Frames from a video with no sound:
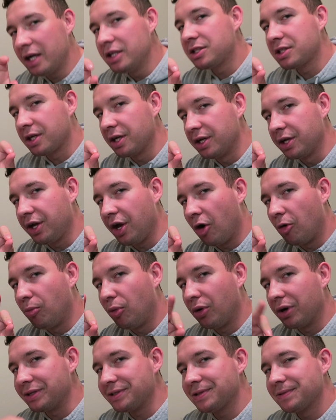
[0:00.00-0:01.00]
It's good to go,
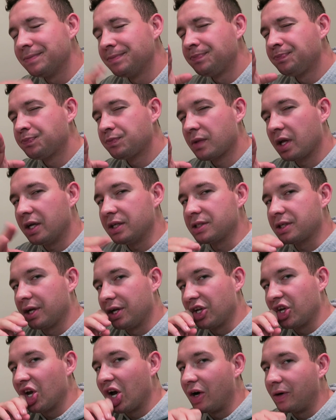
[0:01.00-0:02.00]
boys. It's
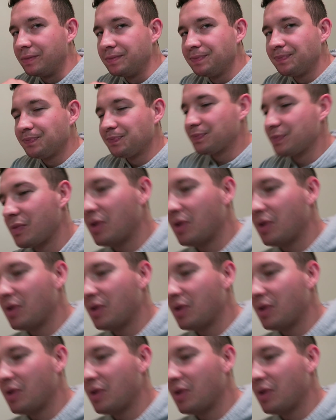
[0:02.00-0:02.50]
good to go.